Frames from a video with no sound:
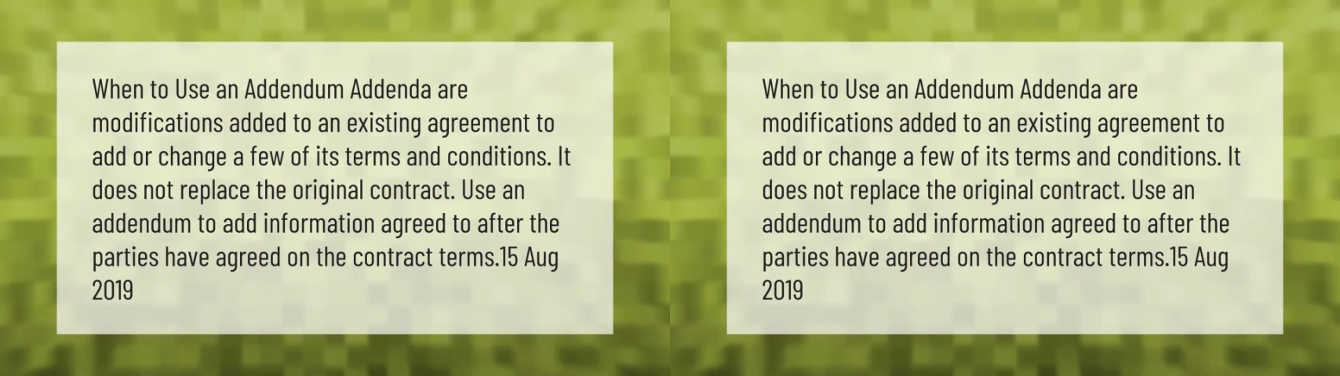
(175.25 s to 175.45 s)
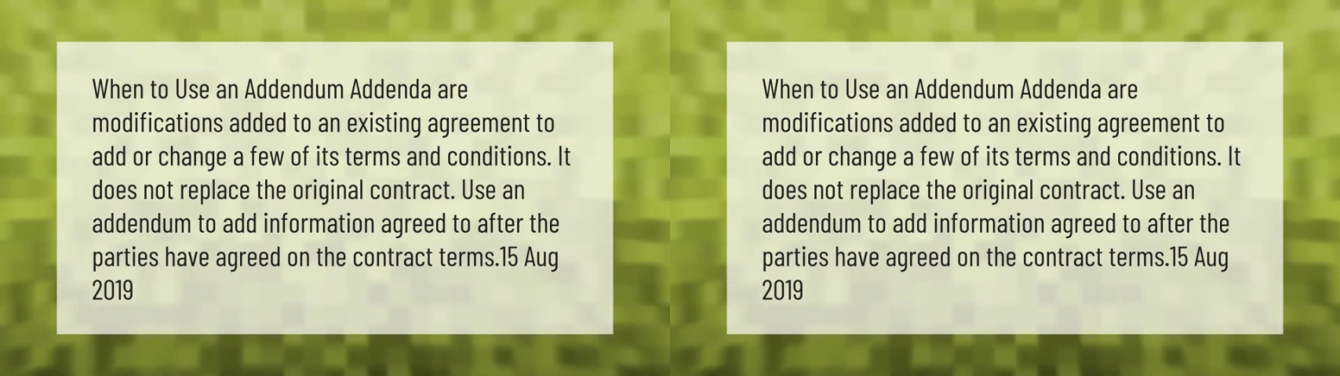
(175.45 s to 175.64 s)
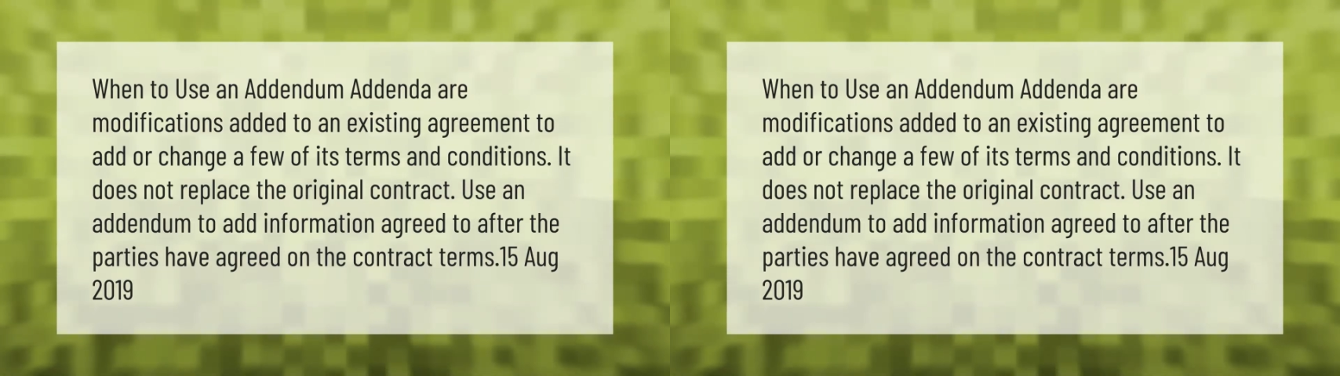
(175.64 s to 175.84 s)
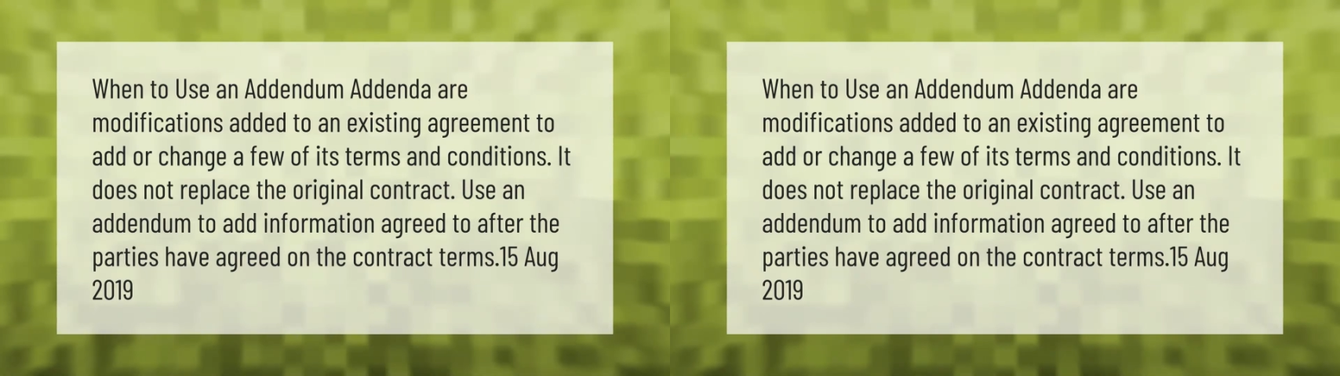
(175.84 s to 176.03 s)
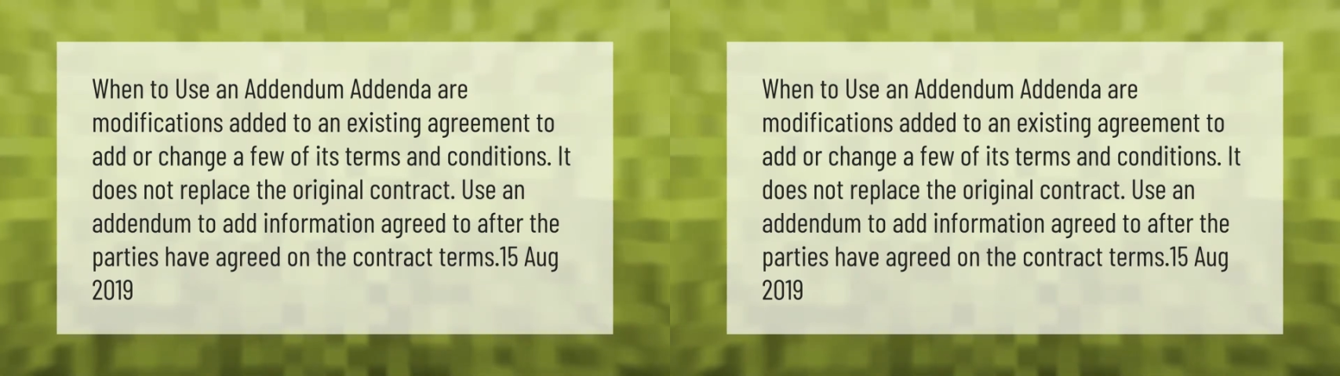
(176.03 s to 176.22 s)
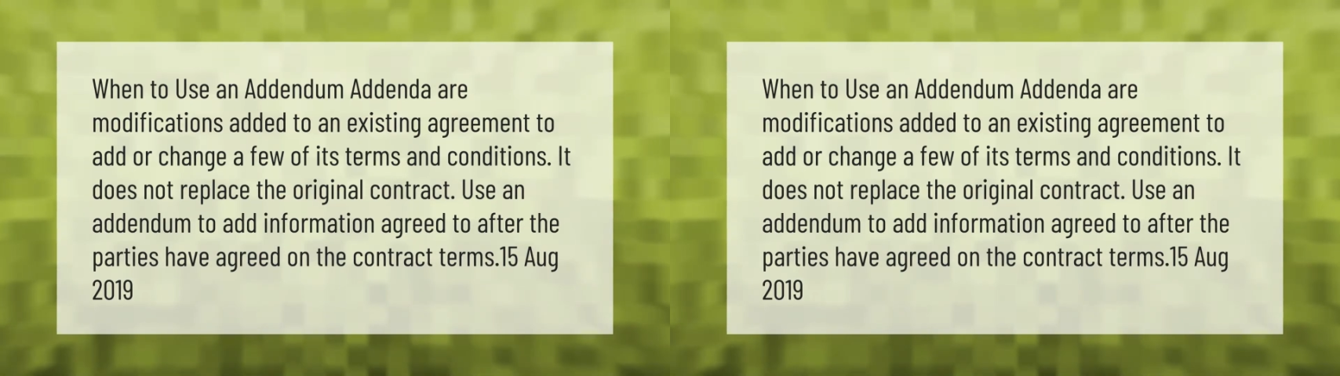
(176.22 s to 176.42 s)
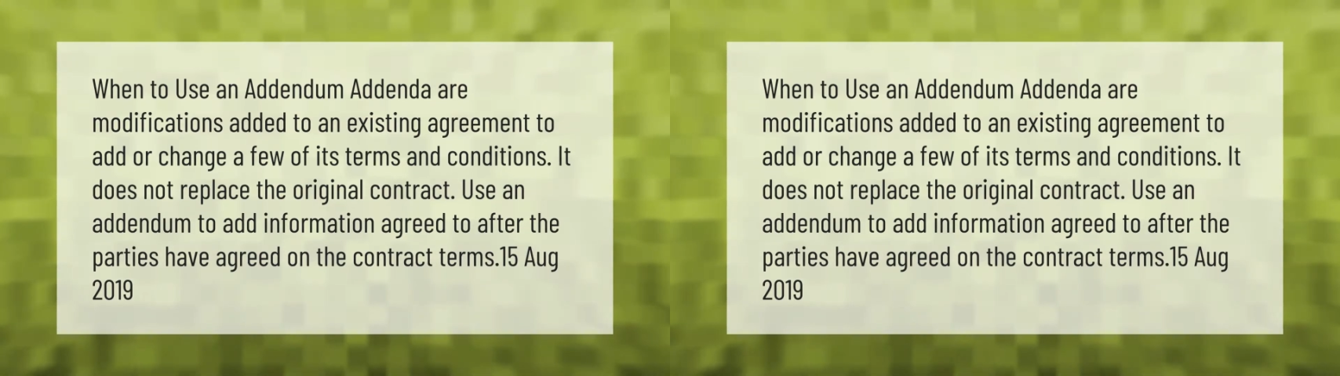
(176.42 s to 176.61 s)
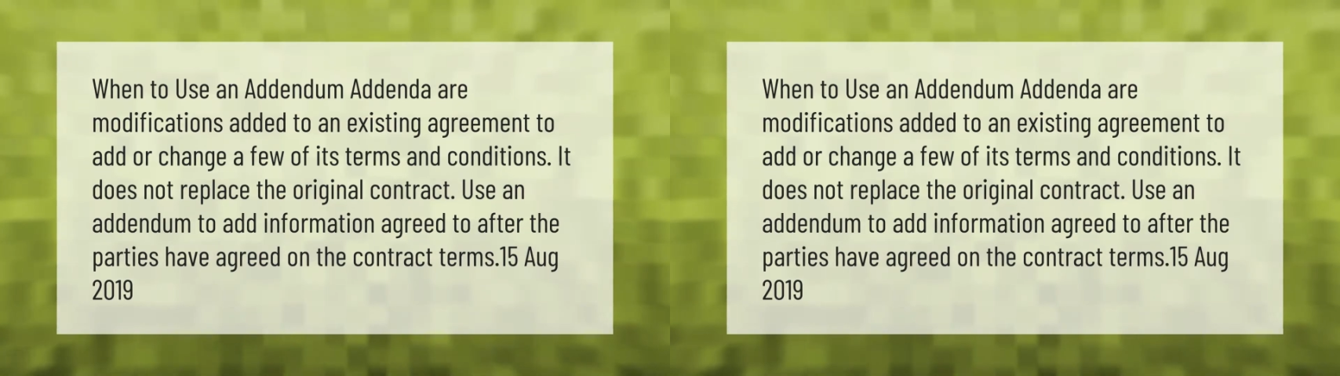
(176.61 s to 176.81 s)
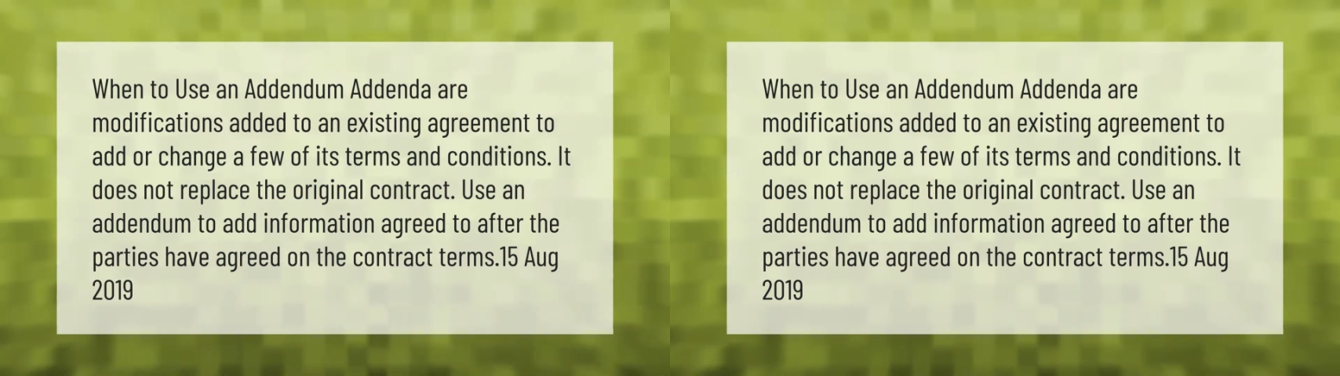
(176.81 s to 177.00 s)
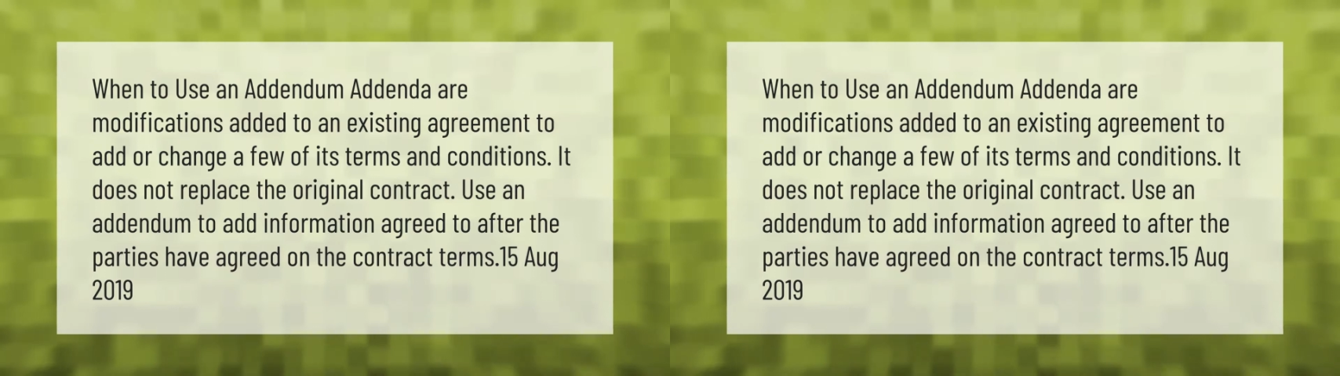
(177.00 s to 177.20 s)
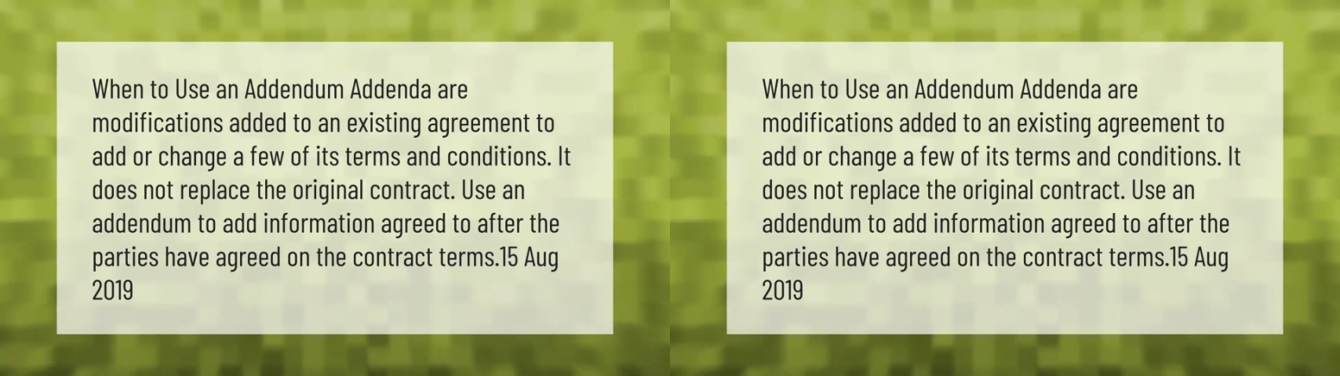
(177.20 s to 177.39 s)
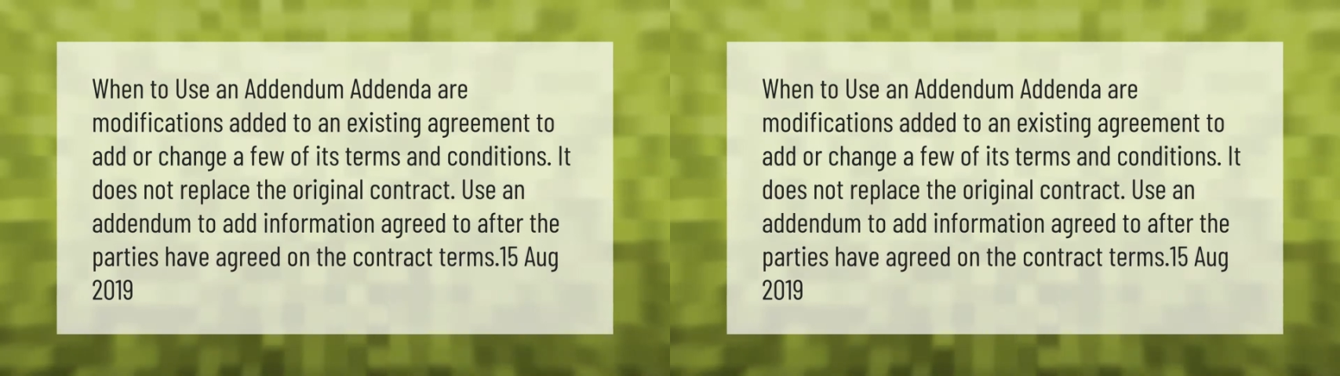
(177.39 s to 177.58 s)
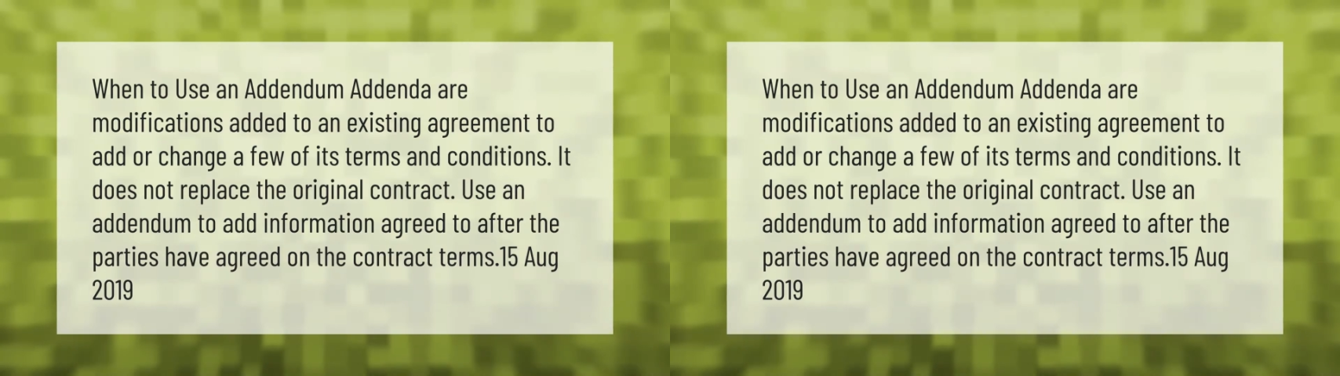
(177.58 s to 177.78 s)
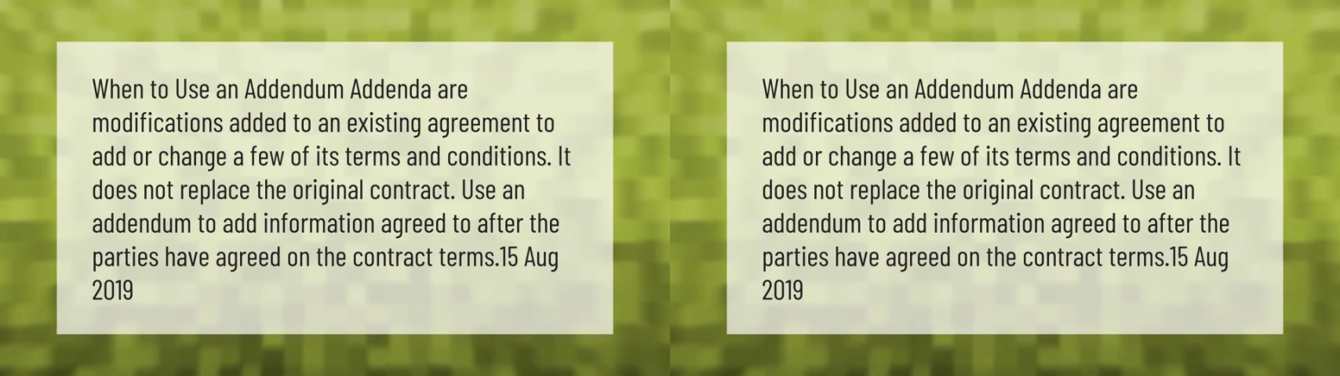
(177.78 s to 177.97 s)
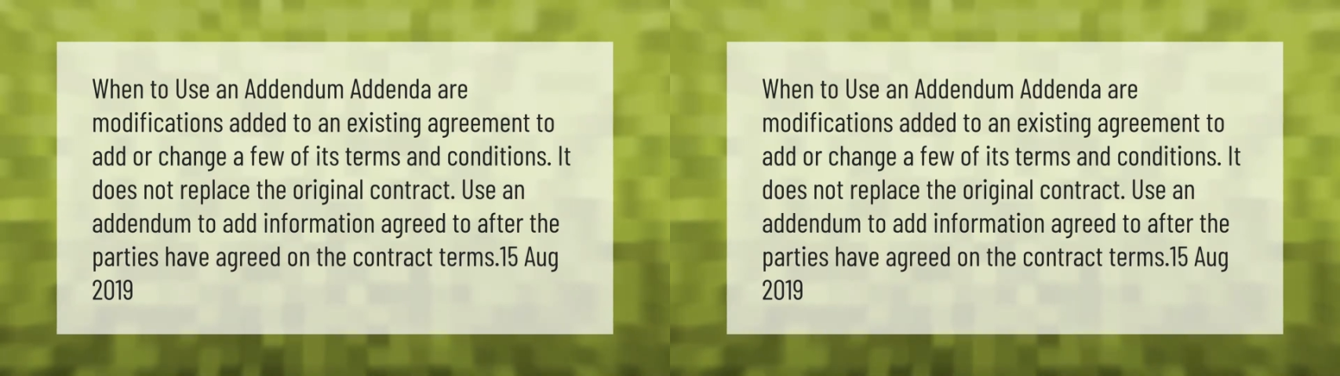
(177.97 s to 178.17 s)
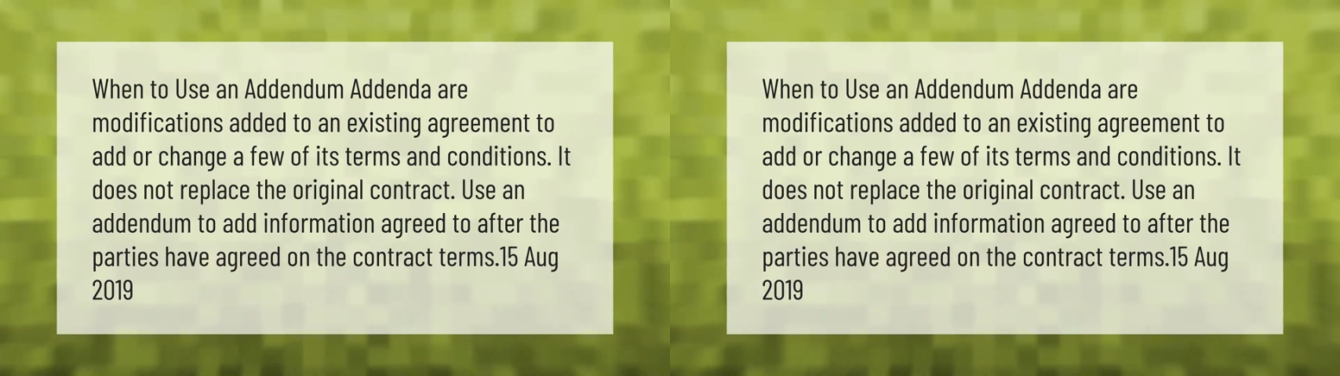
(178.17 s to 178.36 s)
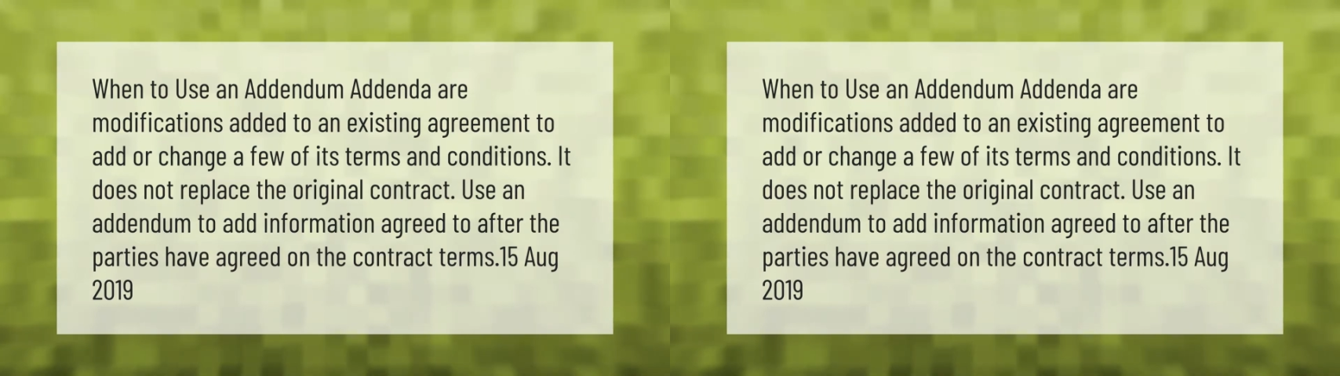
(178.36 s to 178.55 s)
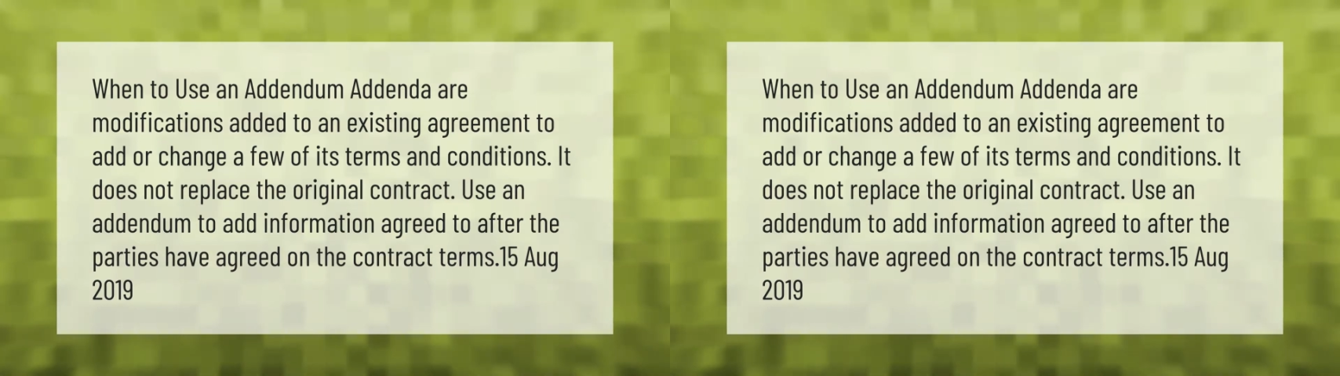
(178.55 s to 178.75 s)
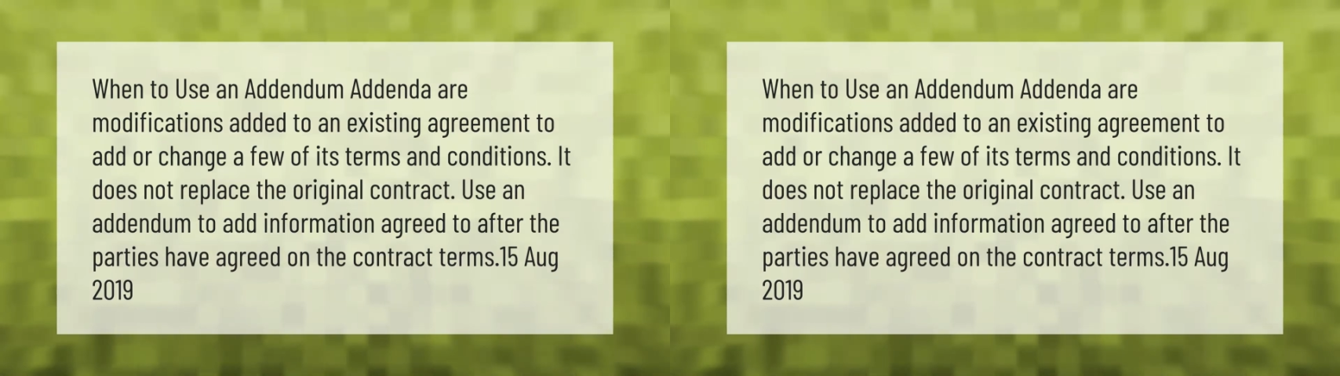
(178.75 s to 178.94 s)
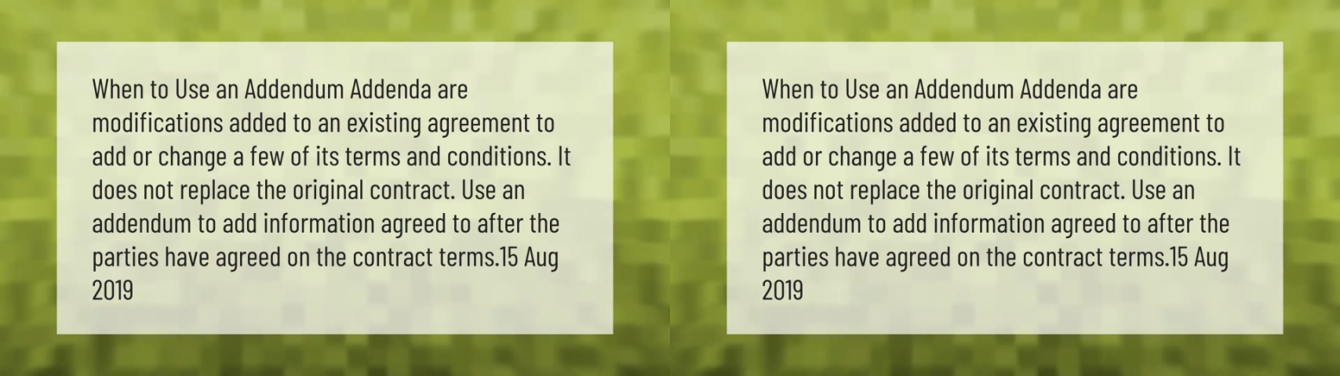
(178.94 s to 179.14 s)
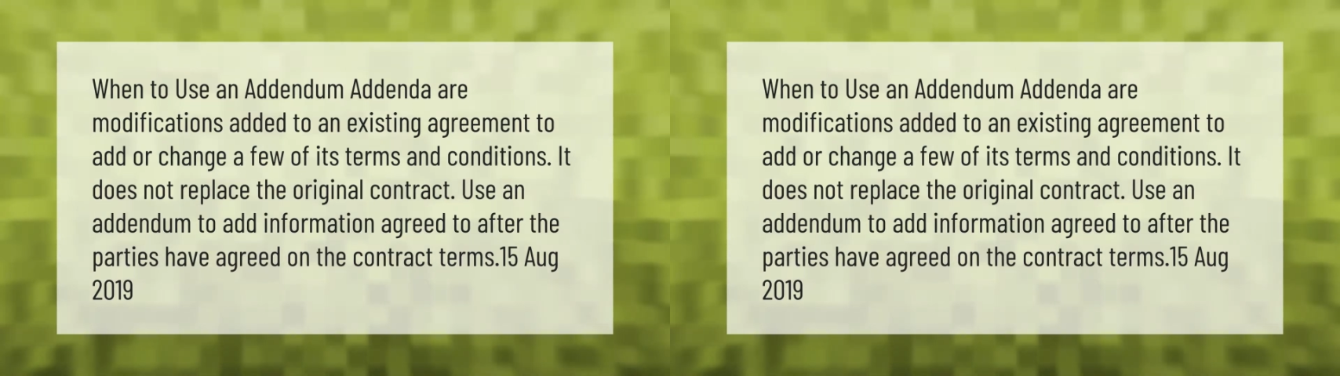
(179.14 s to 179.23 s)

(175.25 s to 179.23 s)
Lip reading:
No face is visible, so there are no lips to read.